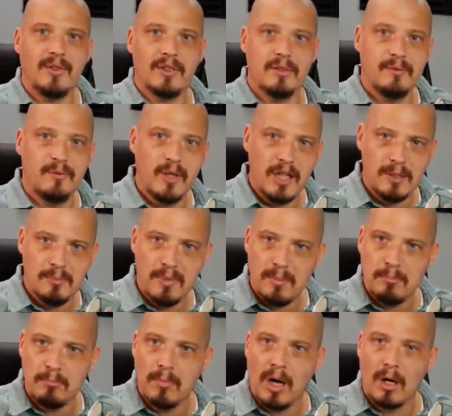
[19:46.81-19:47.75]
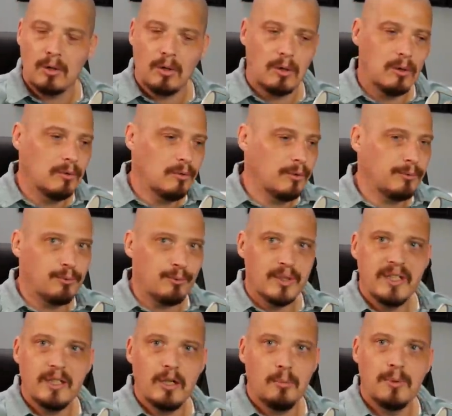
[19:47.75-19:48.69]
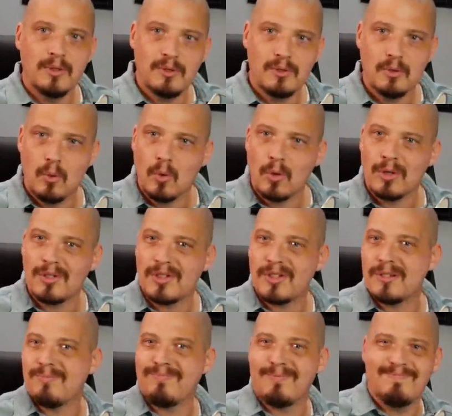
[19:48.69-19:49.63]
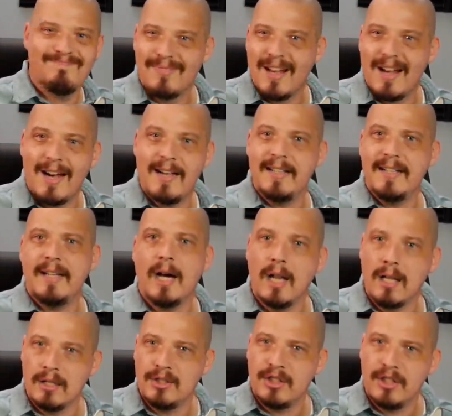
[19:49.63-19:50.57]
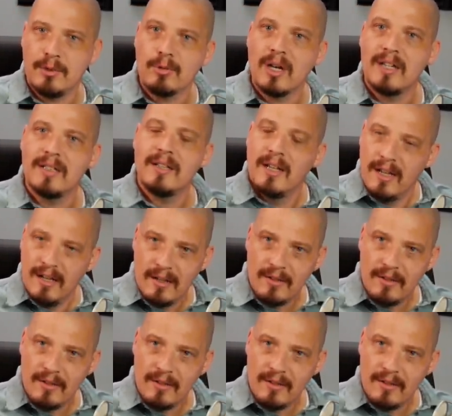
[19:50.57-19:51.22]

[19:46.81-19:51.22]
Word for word: the development model, the free and open source ideology, right?